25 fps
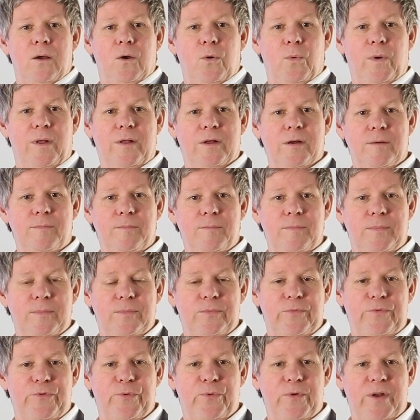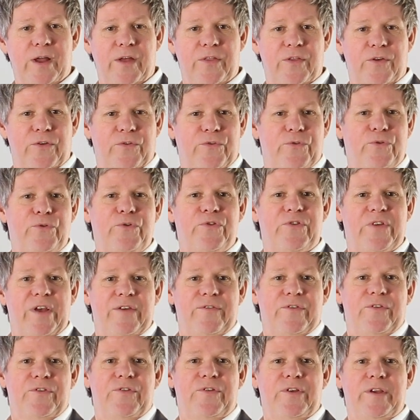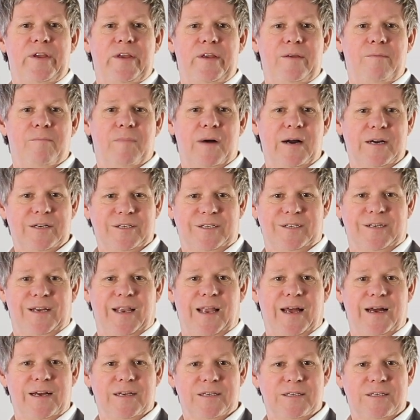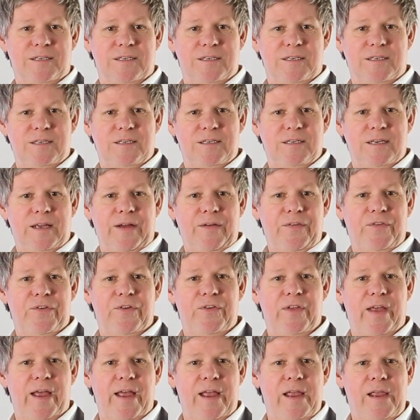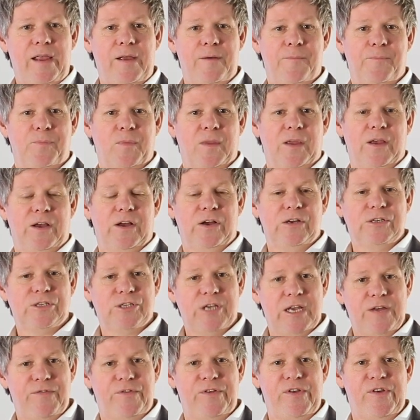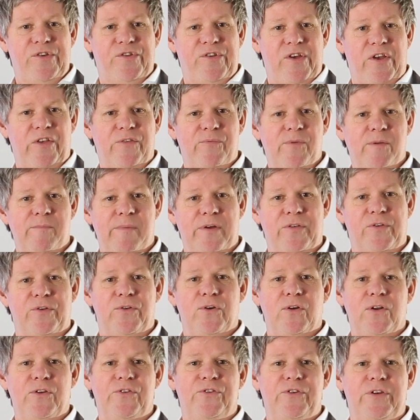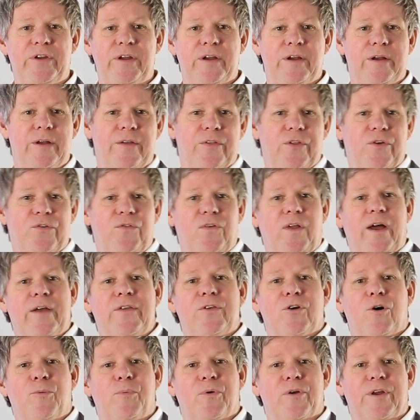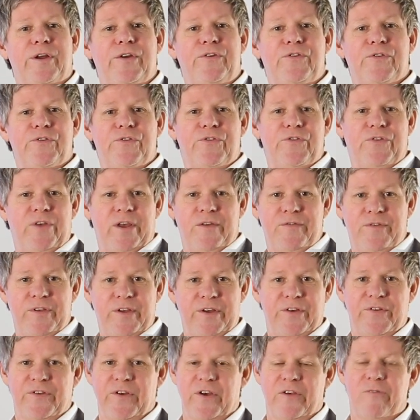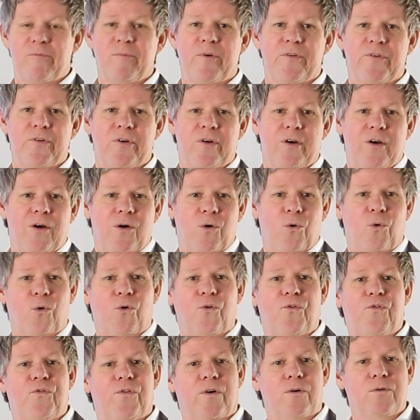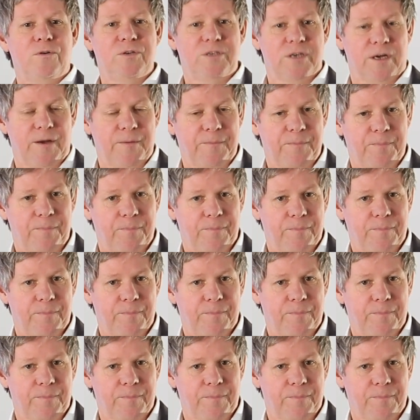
Welcome to another 270 Masterclass. Today, a safety assessment methodology, the Flight Operations Safety Assessment, or FOSA.